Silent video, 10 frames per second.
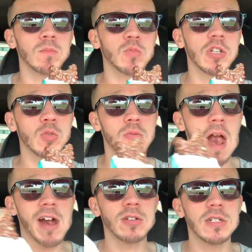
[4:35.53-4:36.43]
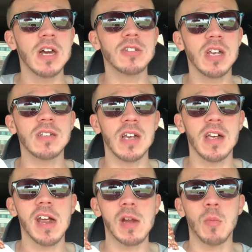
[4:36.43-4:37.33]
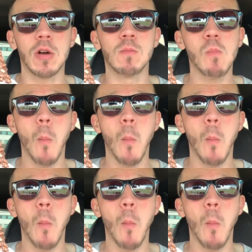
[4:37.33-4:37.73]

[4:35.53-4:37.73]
This one actually does taste like a candy bar.